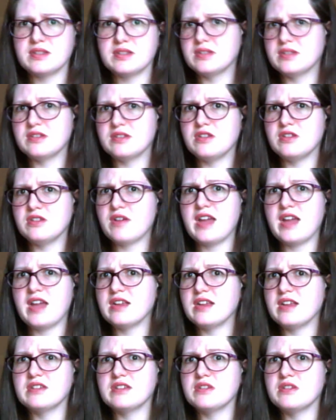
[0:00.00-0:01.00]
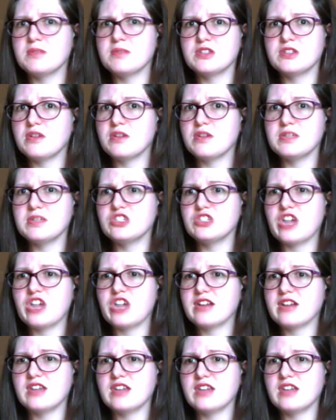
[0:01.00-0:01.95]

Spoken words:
your heading is almost always jacked up